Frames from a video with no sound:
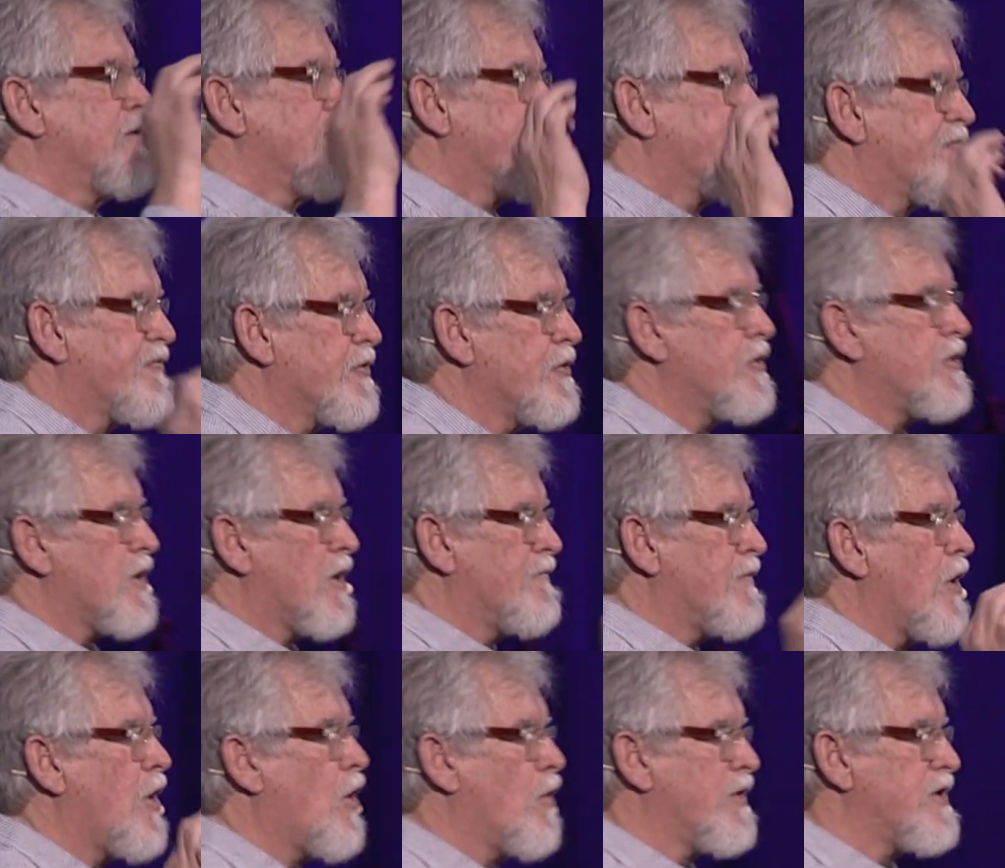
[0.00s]
the fruit of
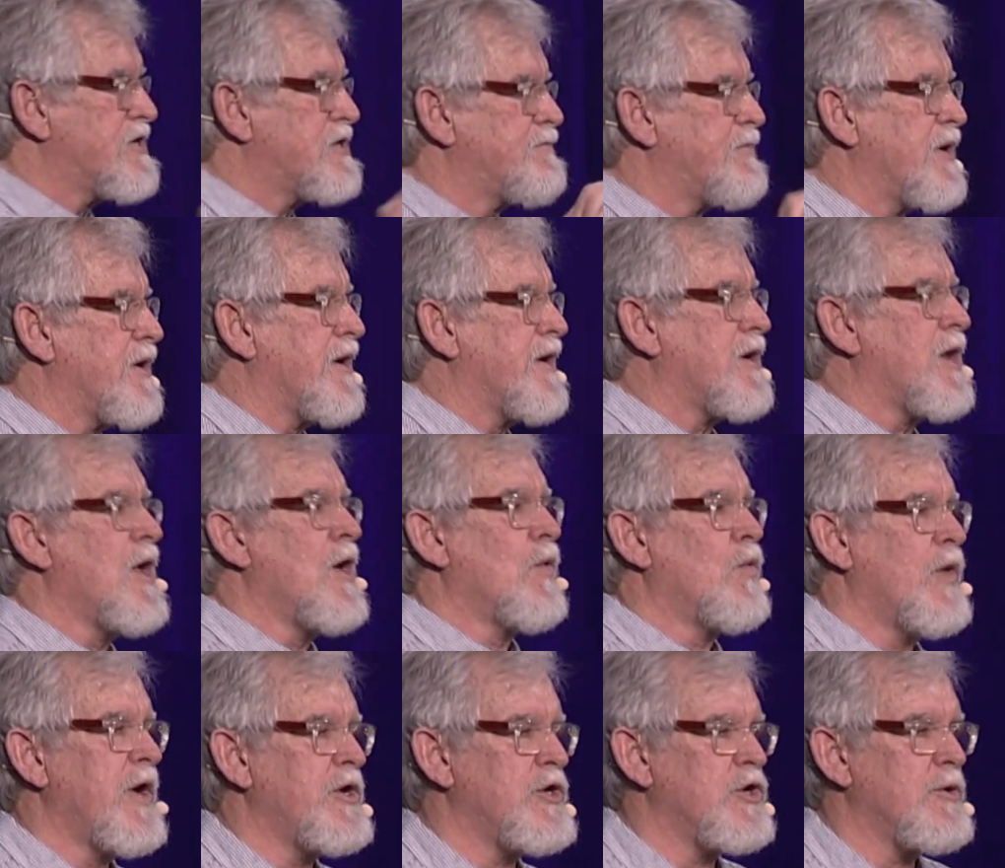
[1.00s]
the Holy Spirit
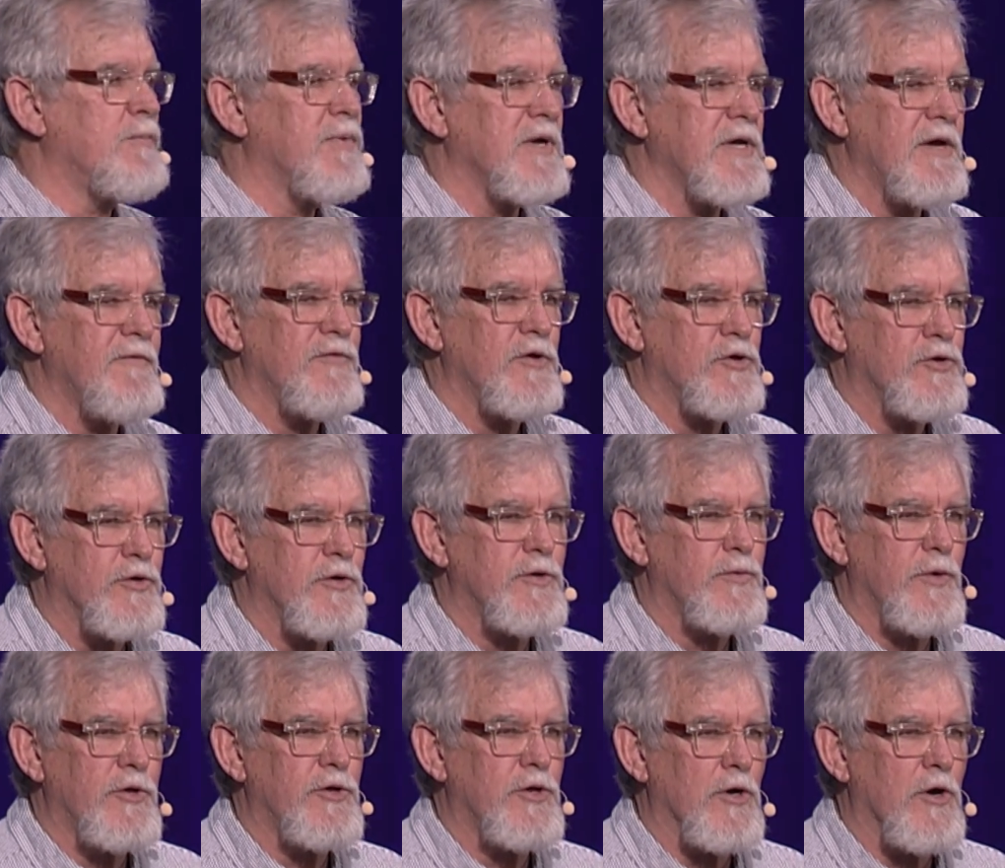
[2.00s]
when you believe the
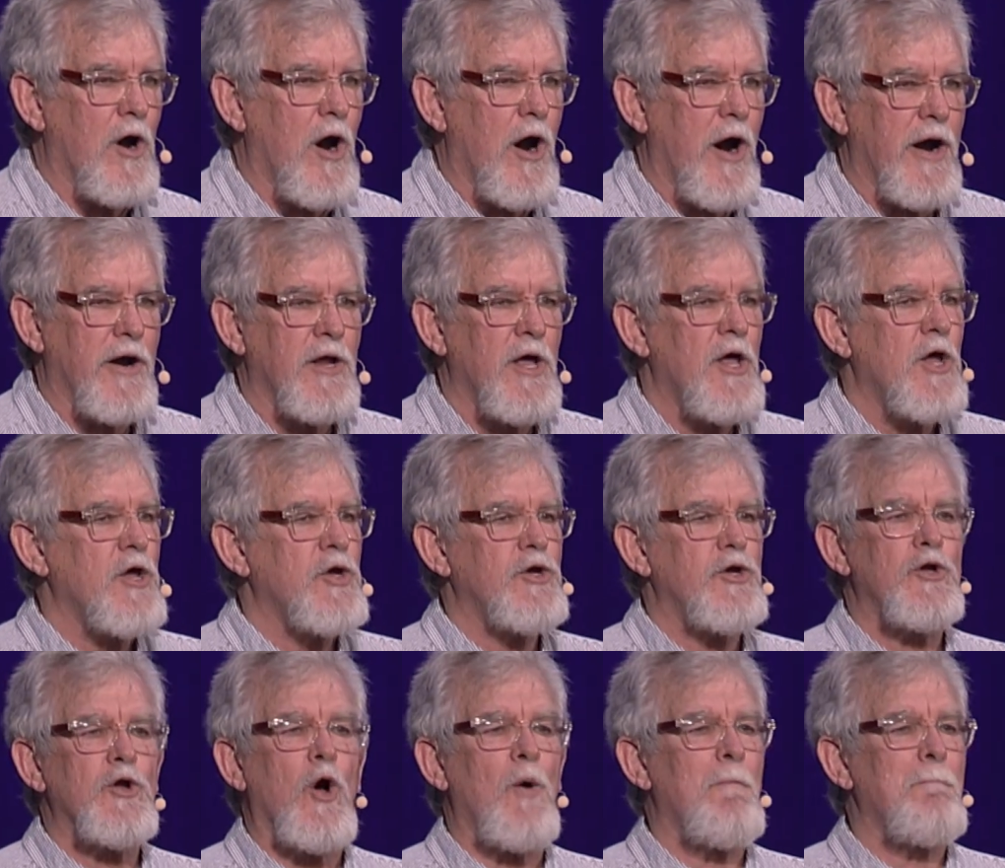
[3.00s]
truth with your heart. You
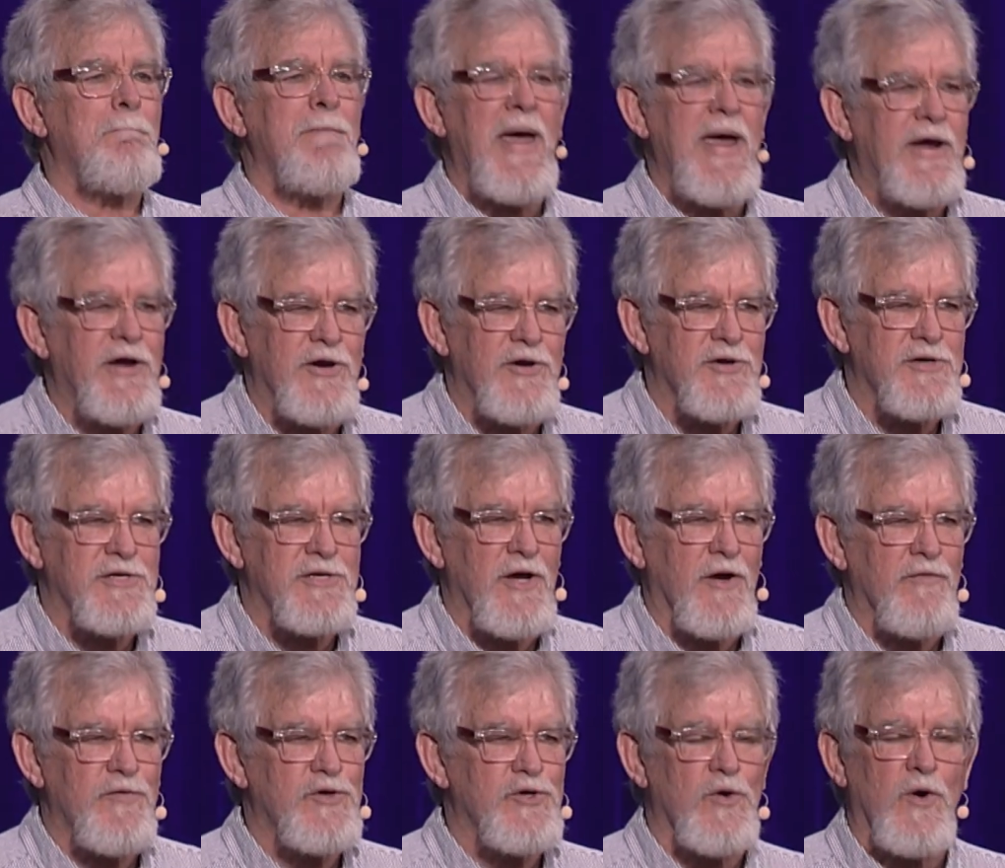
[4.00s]
don't make
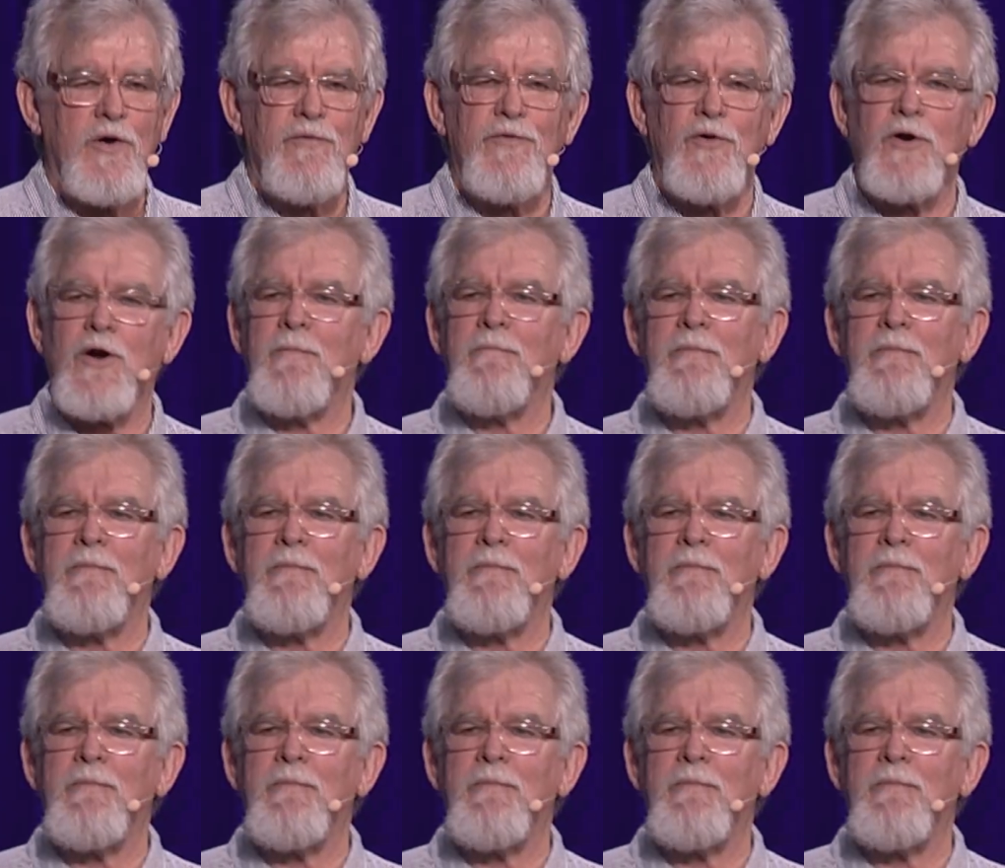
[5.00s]
yourself joyful or